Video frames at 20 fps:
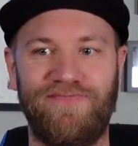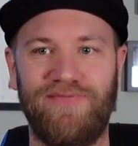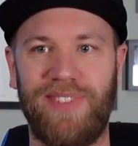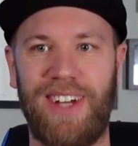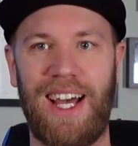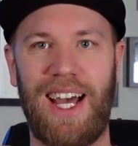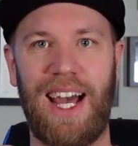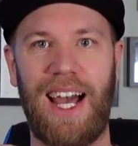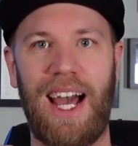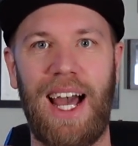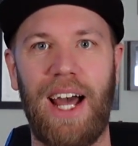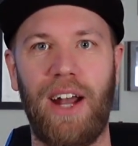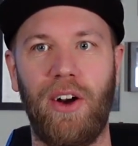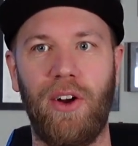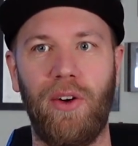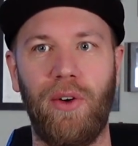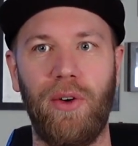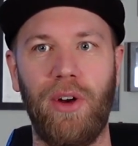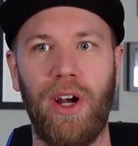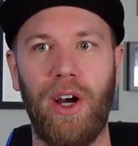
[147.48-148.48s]
I
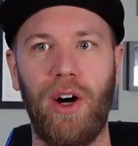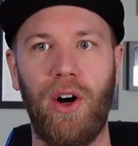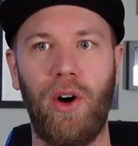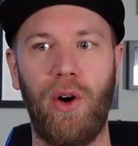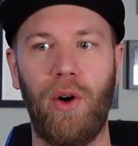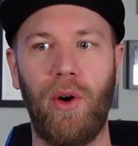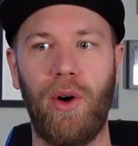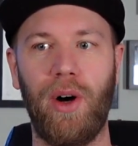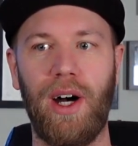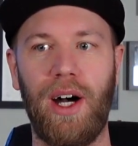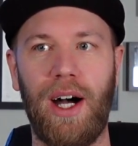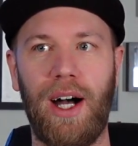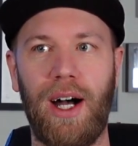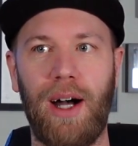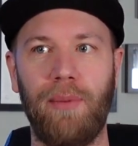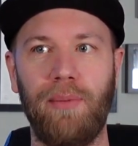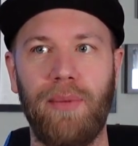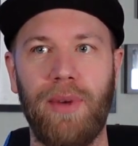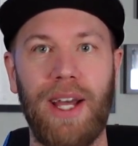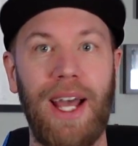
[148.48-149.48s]
don't
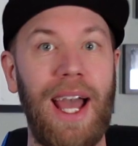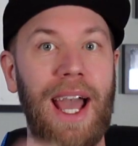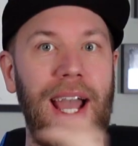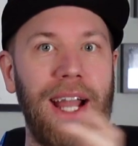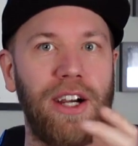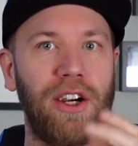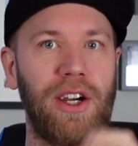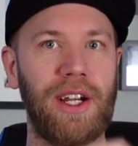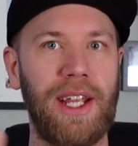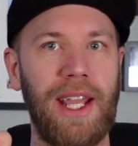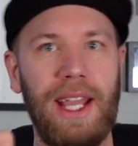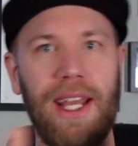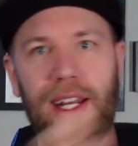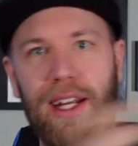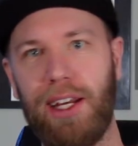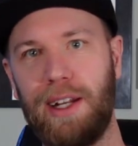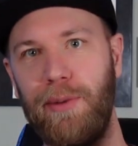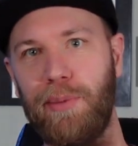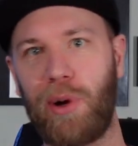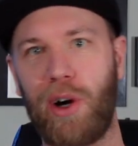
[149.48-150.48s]
know,
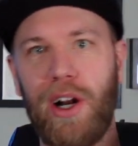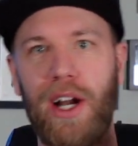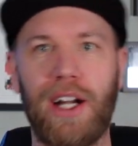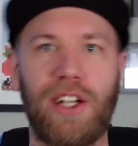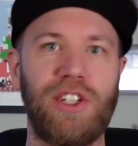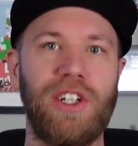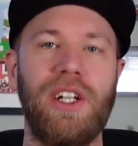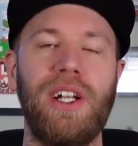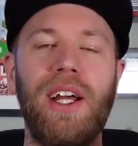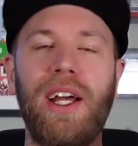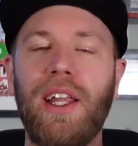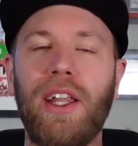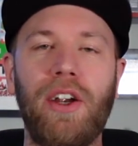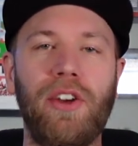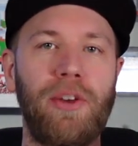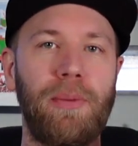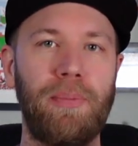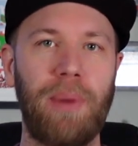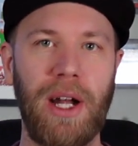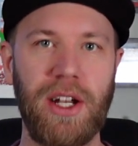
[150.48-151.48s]
aggregated production. There's
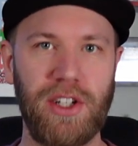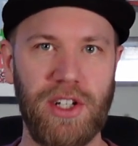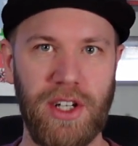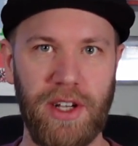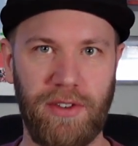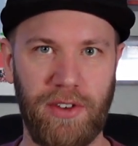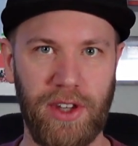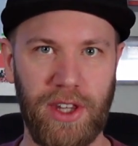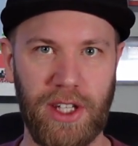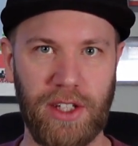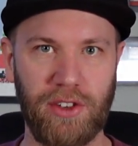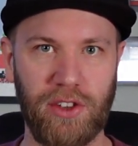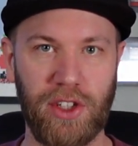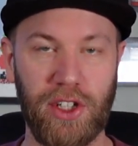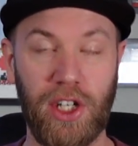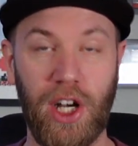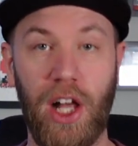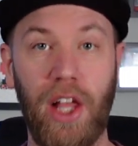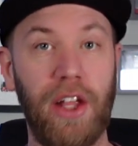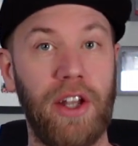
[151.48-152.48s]
a bunch of different things you can
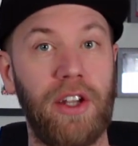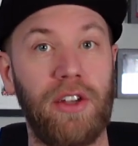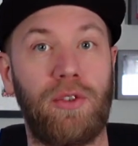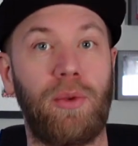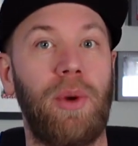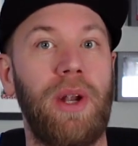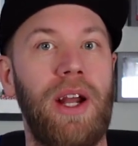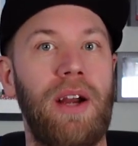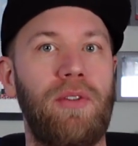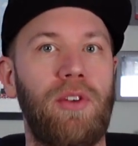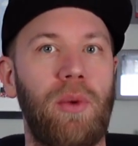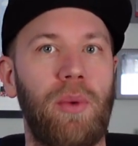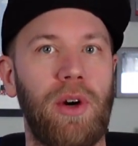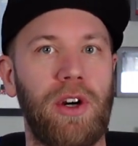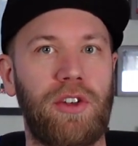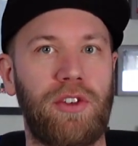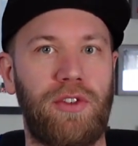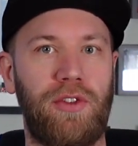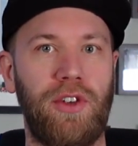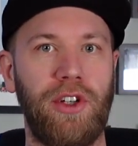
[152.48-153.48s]
call it. It's whatever
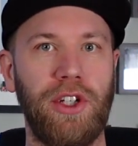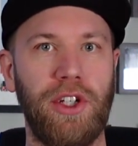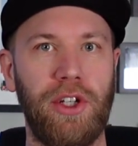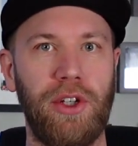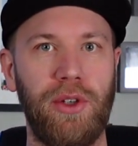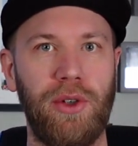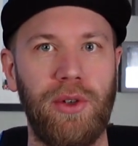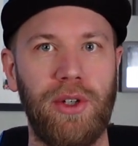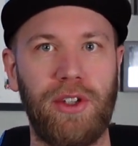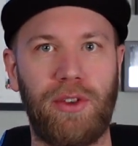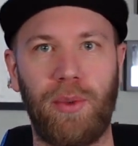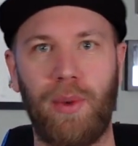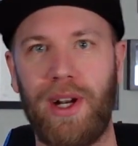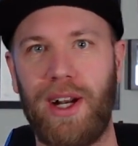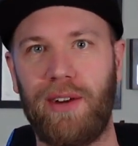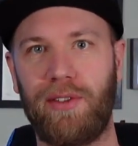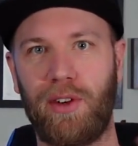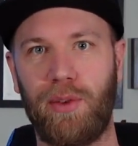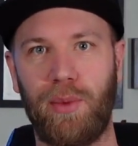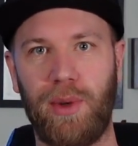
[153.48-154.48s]
works for you. It's
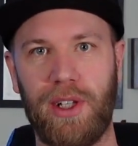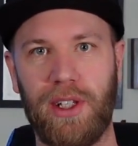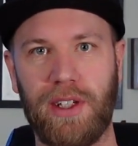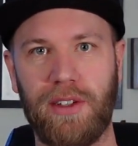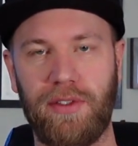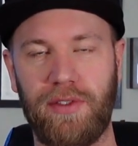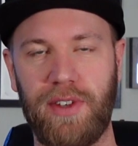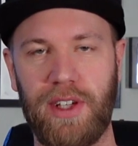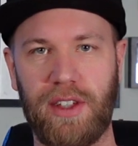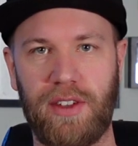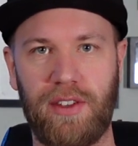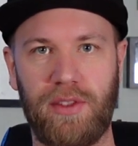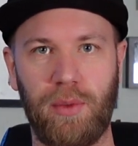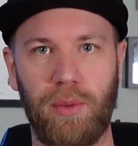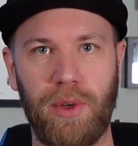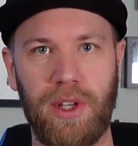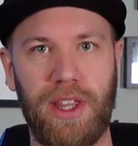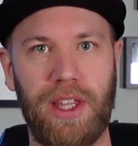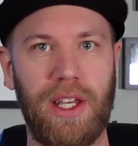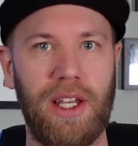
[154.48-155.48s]
whatever really fits
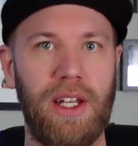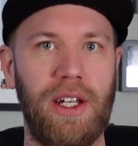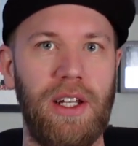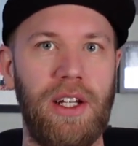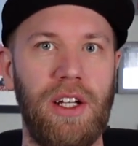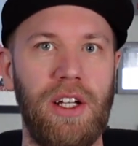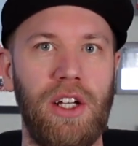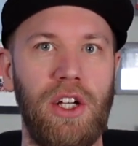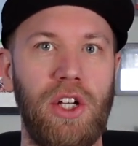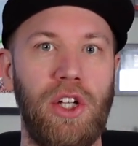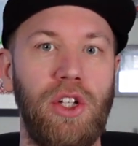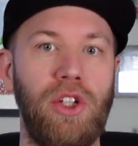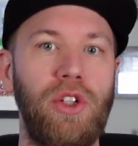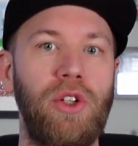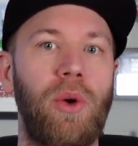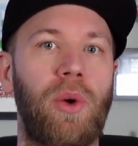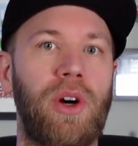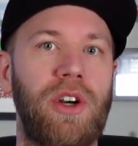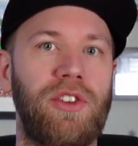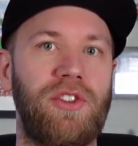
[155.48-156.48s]
within
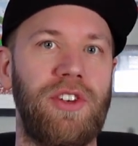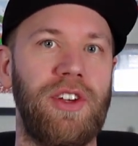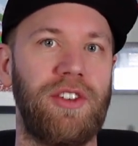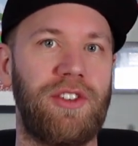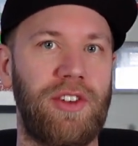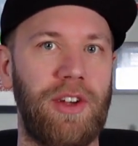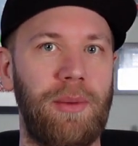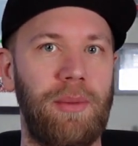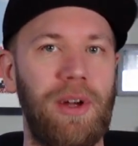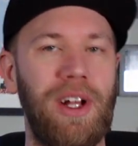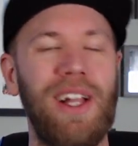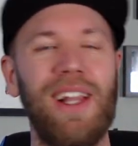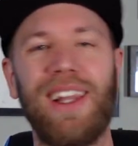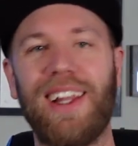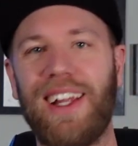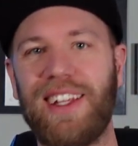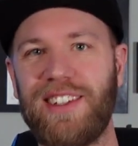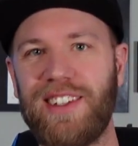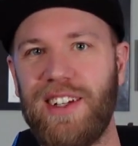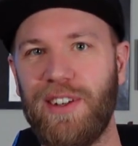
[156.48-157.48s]
your system.
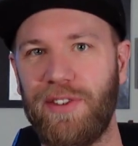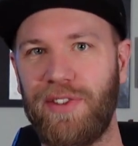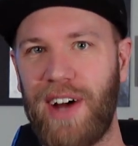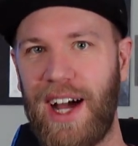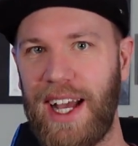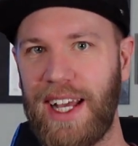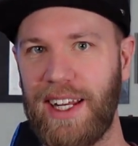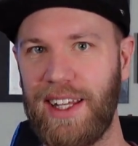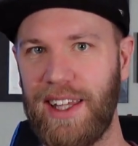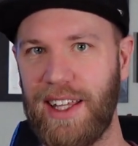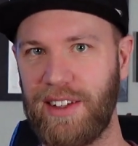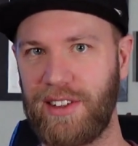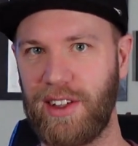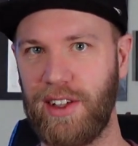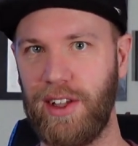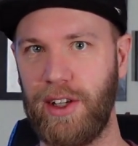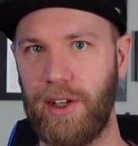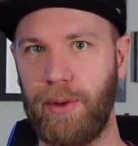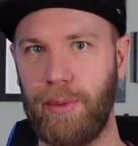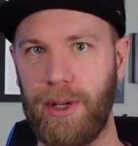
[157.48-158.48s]
Let's define this a
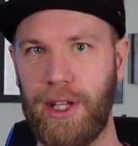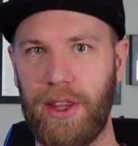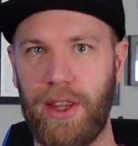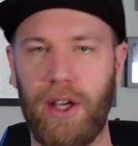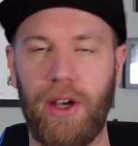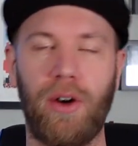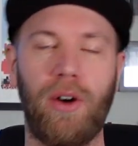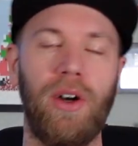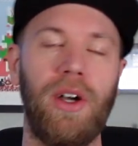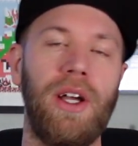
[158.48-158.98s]
little bit though.